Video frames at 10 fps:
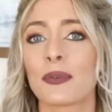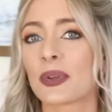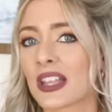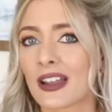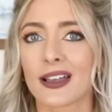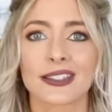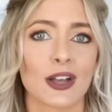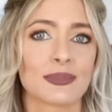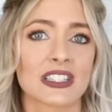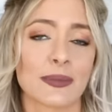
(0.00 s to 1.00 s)
It really does
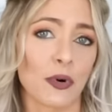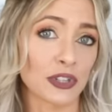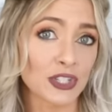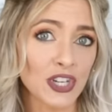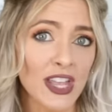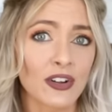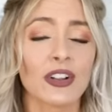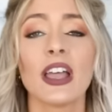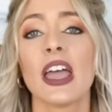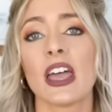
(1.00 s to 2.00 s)
help to support the
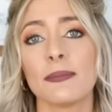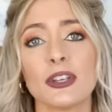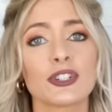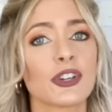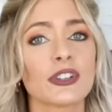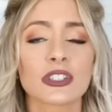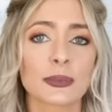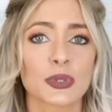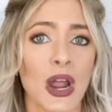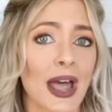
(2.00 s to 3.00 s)
channel and be sure you're
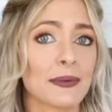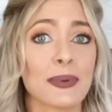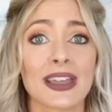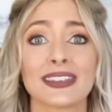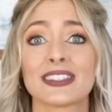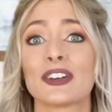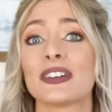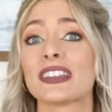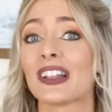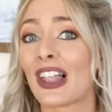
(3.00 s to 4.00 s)
subscribed because there
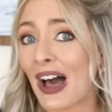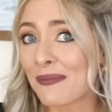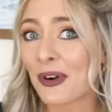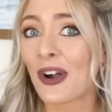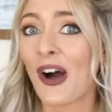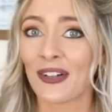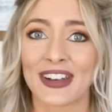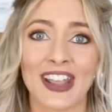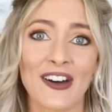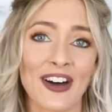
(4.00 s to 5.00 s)
is a lot more
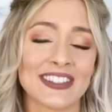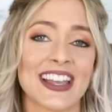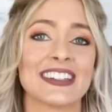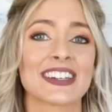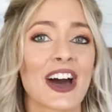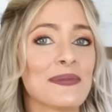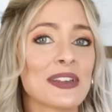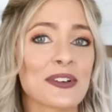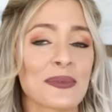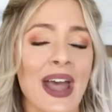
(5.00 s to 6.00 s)
holiday content coming
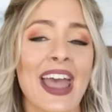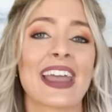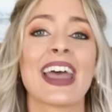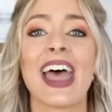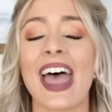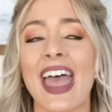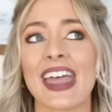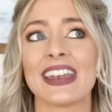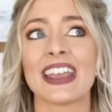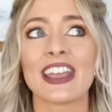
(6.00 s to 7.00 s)
your way.
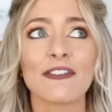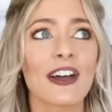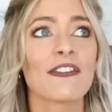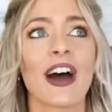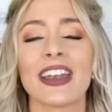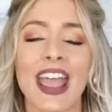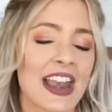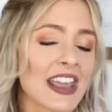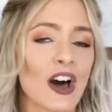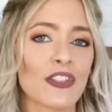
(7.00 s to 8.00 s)
And if I find
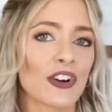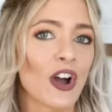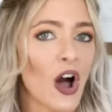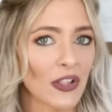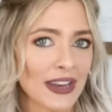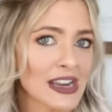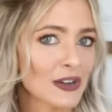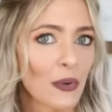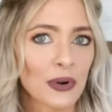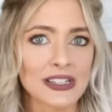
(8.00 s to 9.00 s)
any other holiday
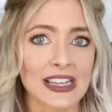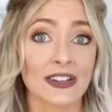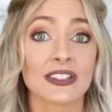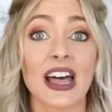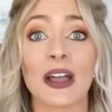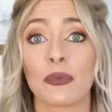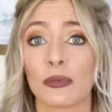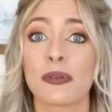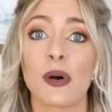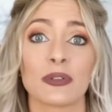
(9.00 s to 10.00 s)
decor deals, I will
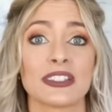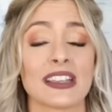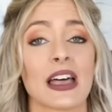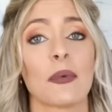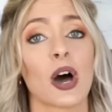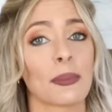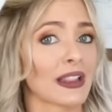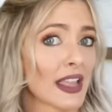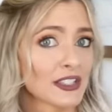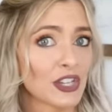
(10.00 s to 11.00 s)
be posting them on my
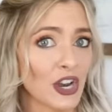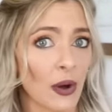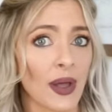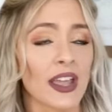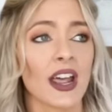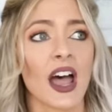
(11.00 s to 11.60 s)
Like to Know It.